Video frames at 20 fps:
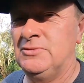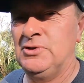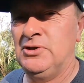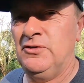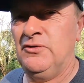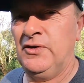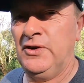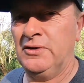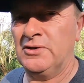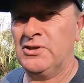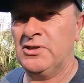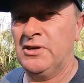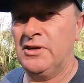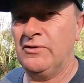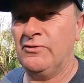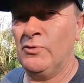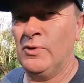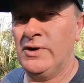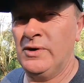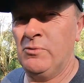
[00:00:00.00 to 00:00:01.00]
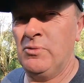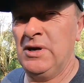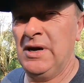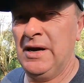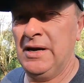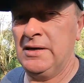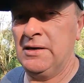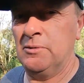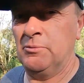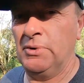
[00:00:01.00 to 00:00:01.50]
You feel safe when you're
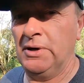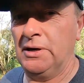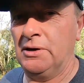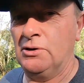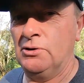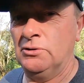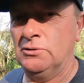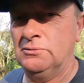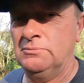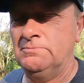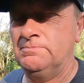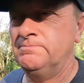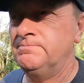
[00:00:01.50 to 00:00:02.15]
behind a big gun.